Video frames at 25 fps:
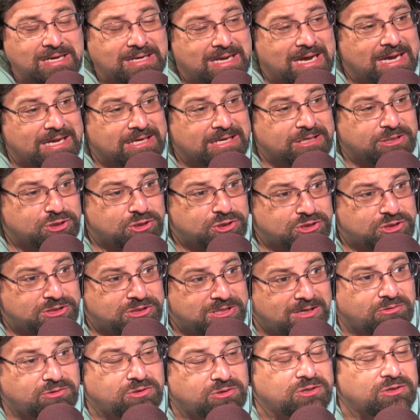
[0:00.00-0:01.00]
God's
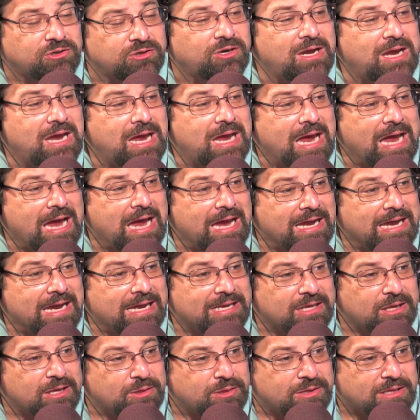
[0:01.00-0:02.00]
shelter.
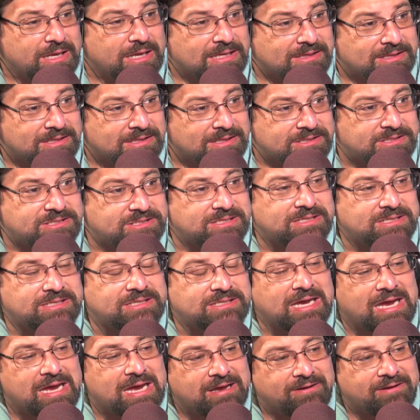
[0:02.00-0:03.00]
And they
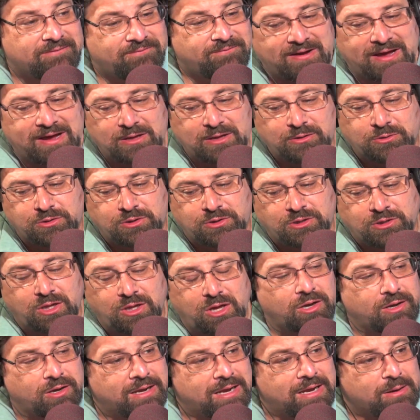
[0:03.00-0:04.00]
listened and followed
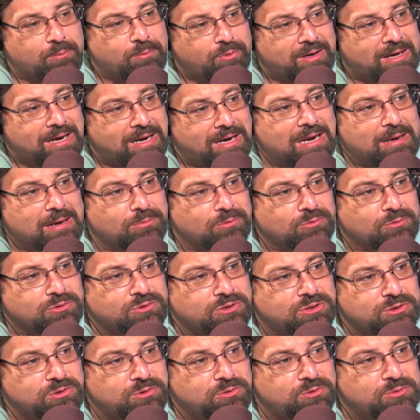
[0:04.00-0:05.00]
along and were able
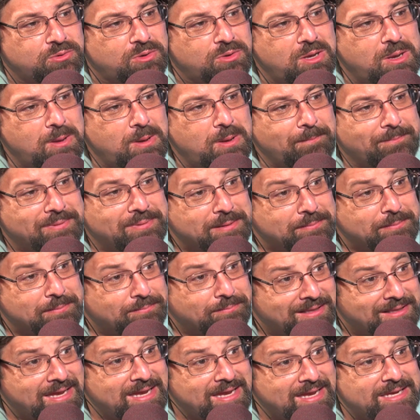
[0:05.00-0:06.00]
to be
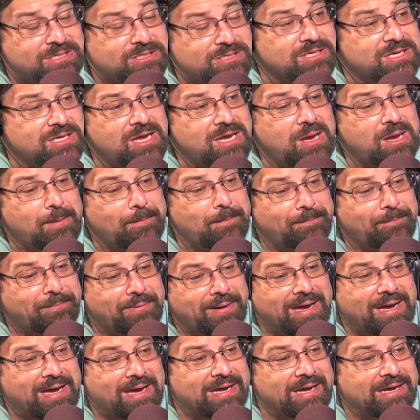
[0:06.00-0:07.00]
blessed
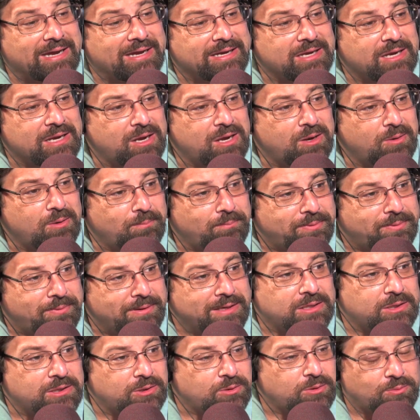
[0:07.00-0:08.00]
by
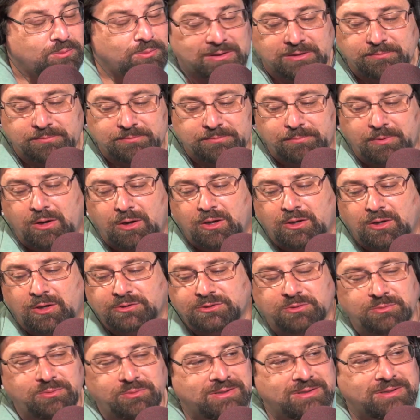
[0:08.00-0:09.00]
being with Paul.
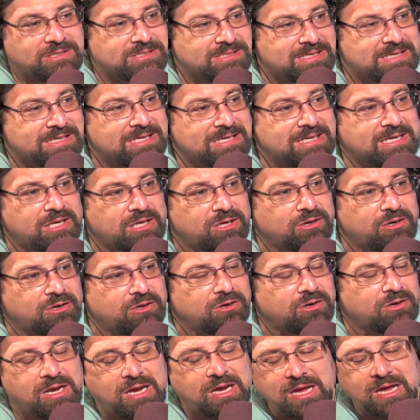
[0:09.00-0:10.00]
So we see
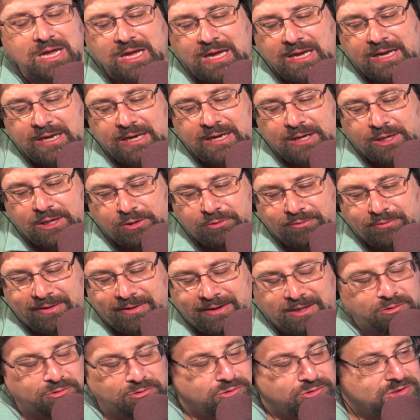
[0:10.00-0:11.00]
here a
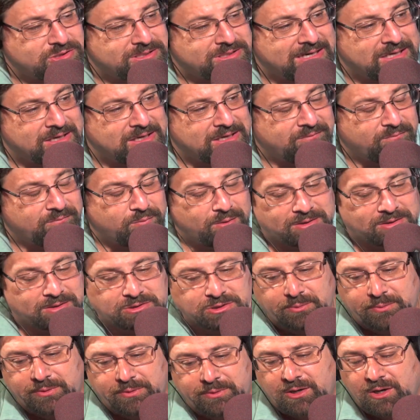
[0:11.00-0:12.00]
great understanding of what's
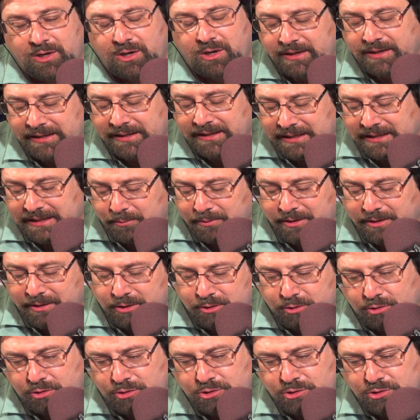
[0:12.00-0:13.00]
going on. Again, I want to
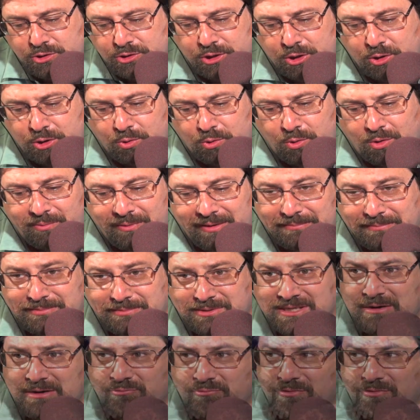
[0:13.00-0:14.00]
encourage you to go to our website,